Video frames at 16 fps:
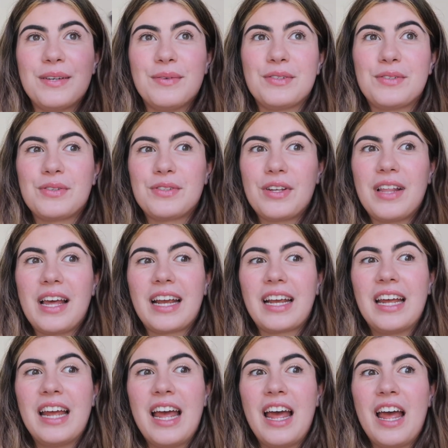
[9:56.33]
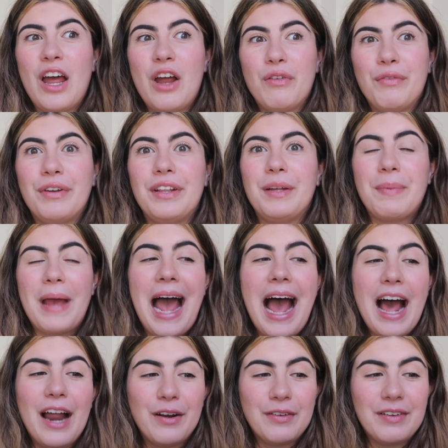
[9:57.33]
It was also like really
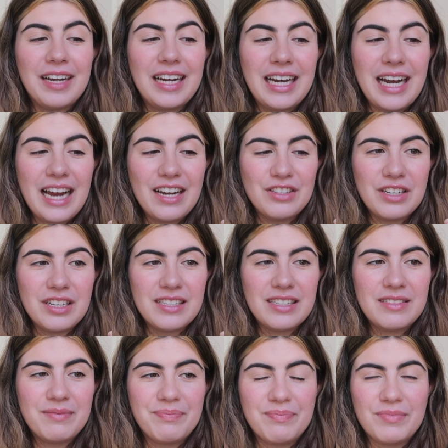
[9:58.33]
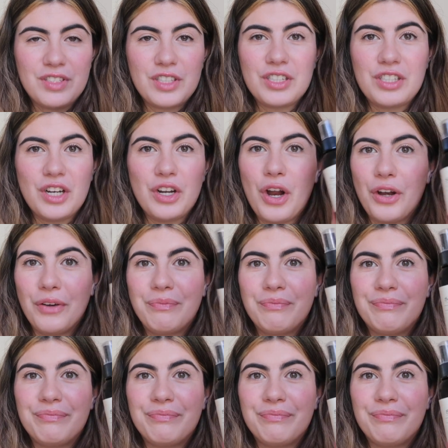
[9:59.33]
powdery and just a no.